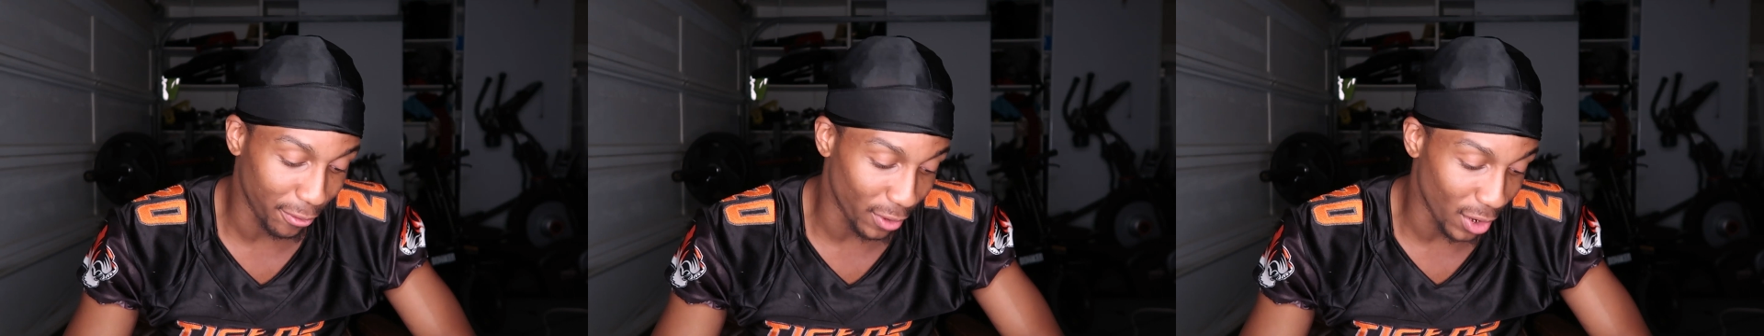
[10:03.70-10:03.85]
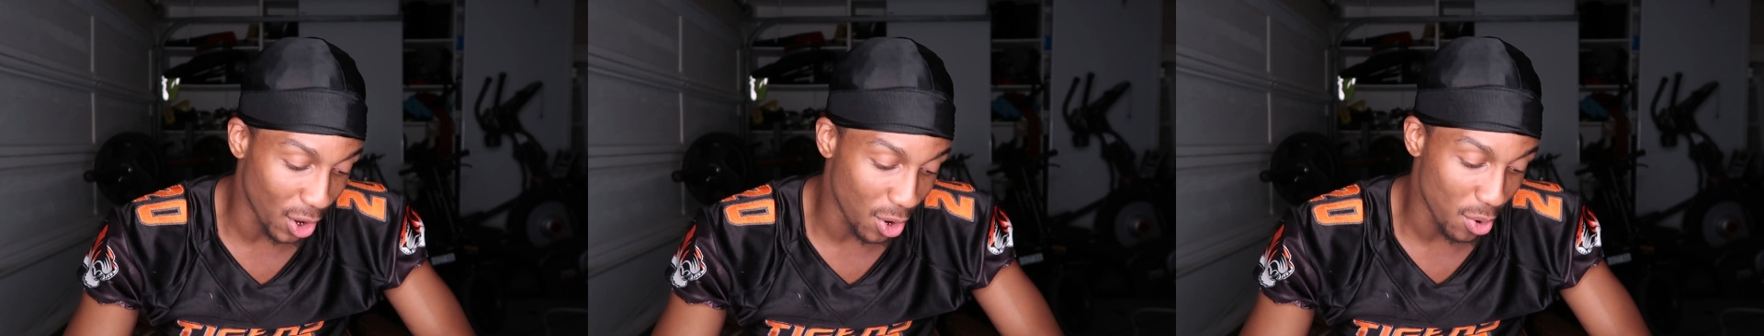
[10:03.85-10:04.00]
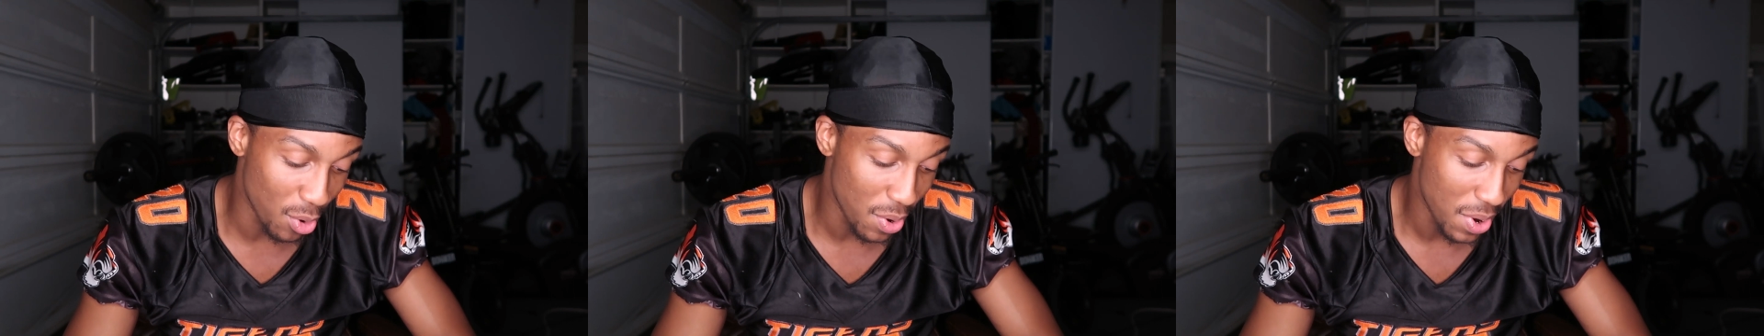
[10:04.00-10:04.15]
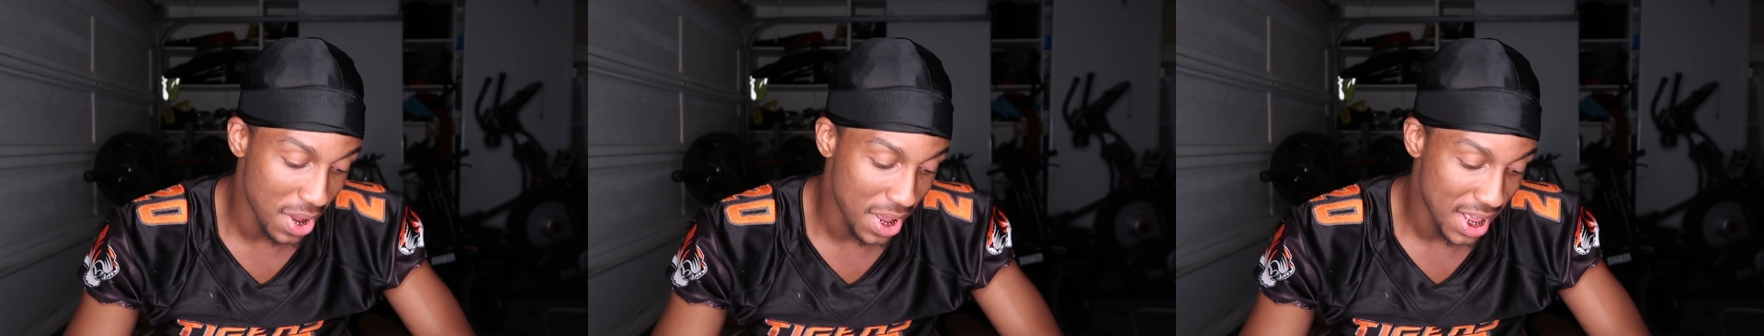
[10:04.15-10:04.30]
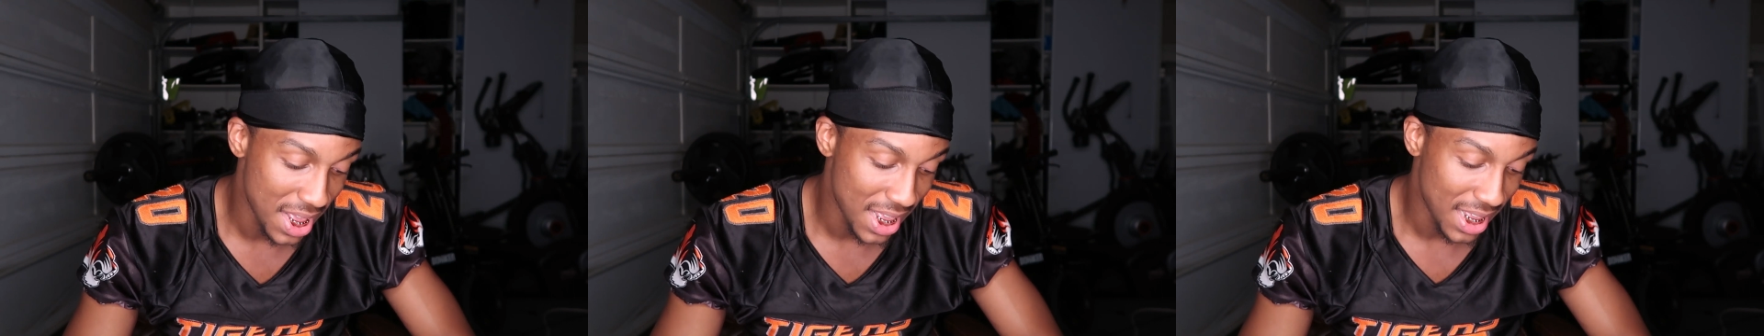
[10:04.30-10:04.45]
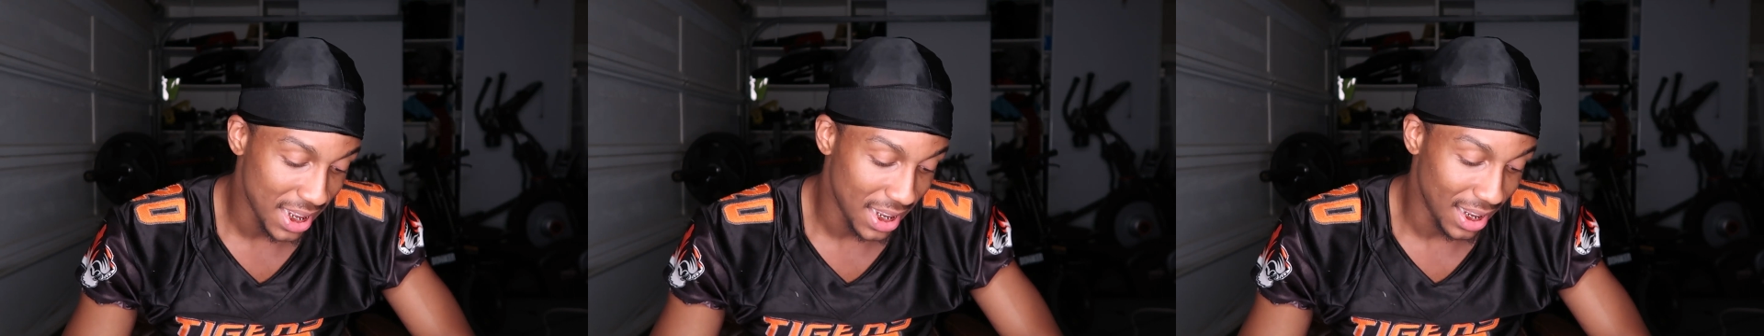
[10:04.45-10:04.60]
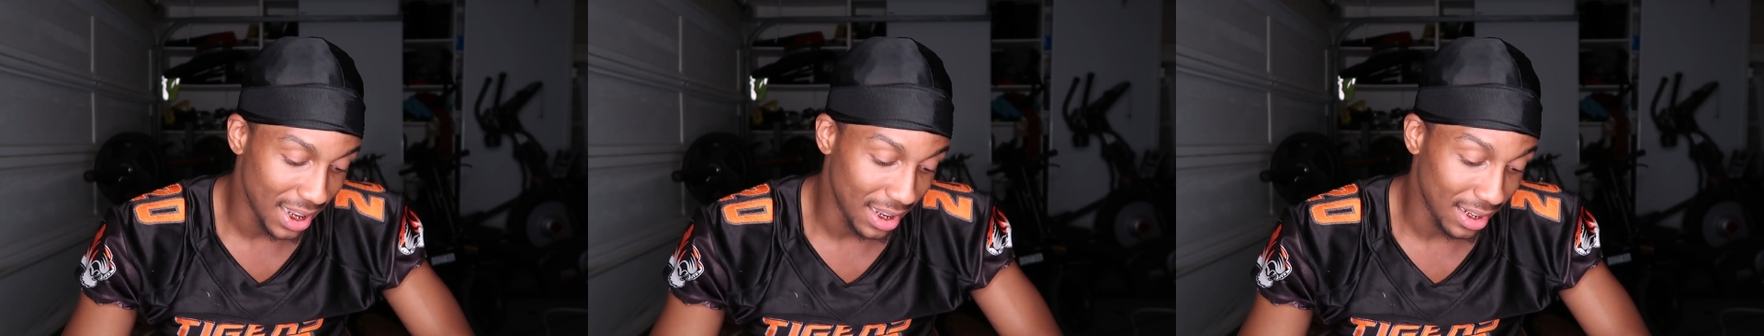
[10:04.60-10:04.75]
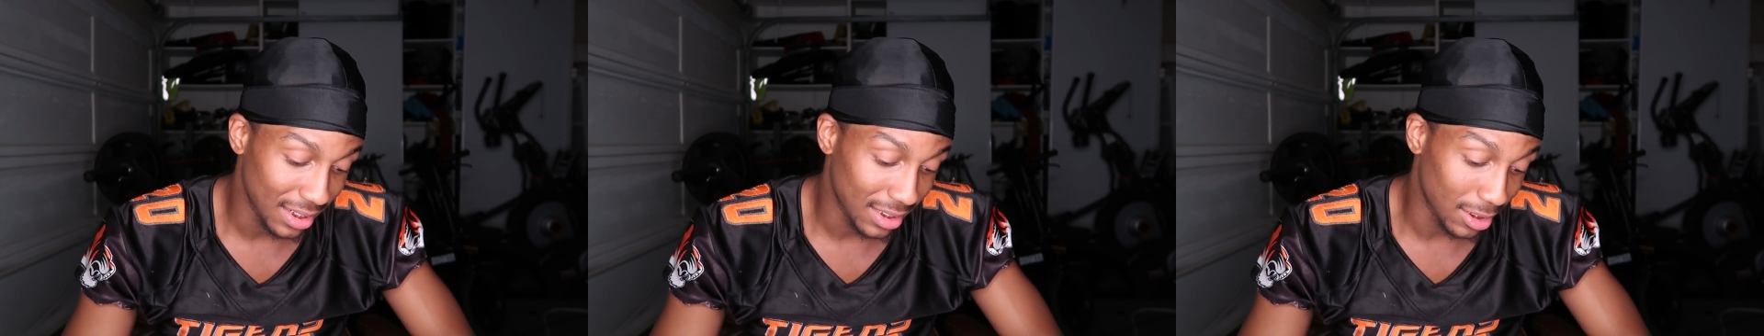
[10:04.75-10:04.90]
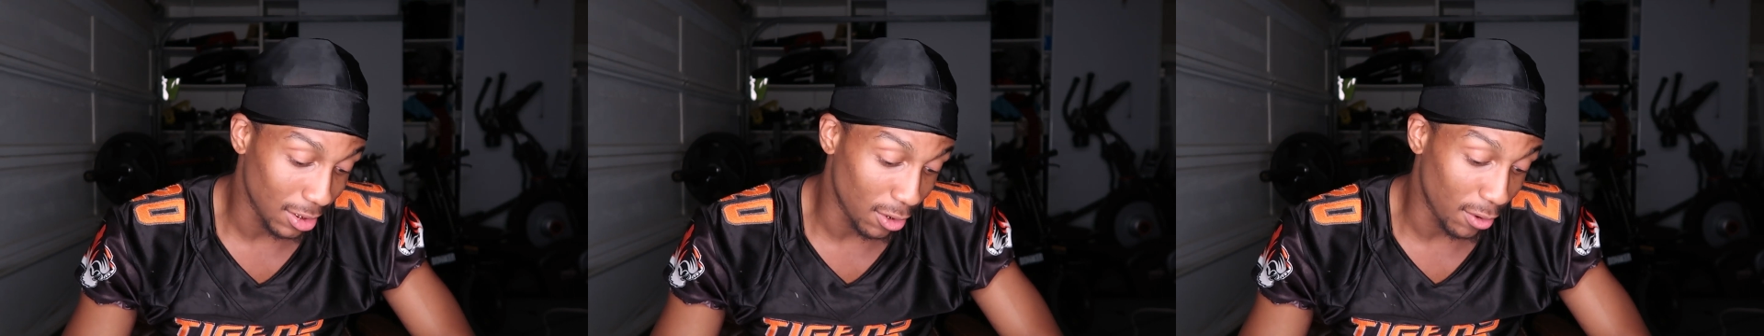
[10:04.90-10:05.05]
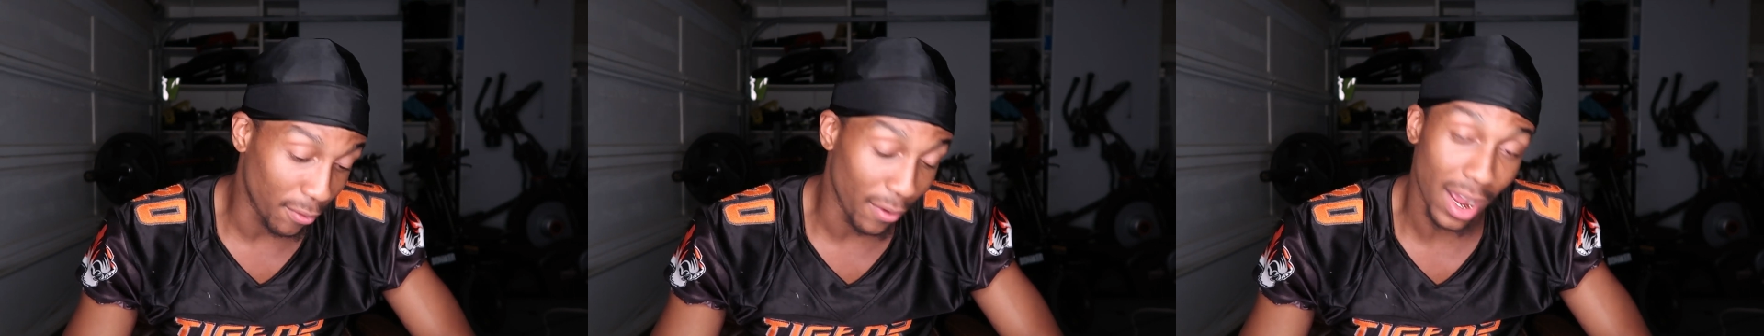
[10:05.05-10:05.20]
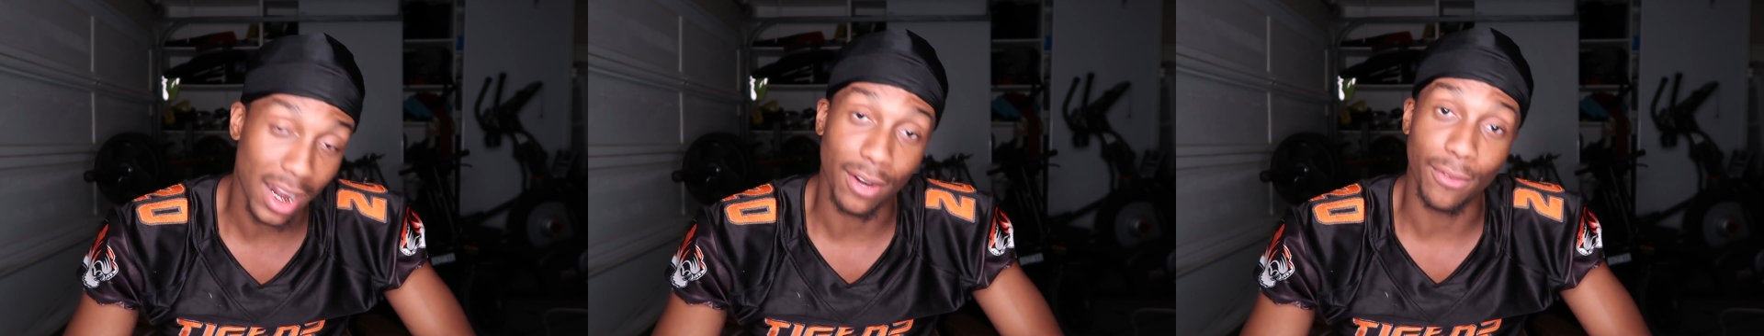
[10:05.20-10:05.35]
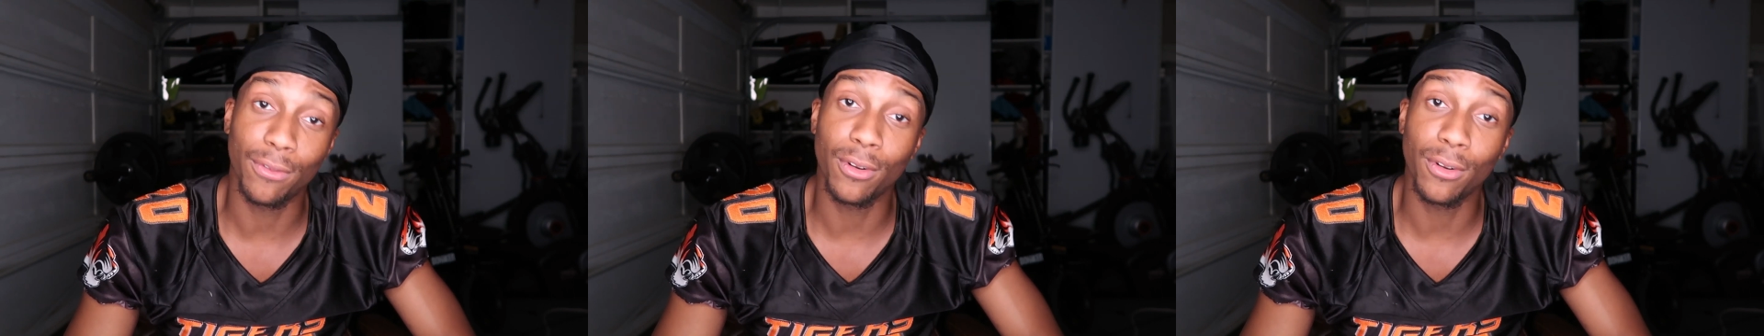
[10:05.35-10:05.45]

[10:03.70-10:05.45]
Flowe, certified.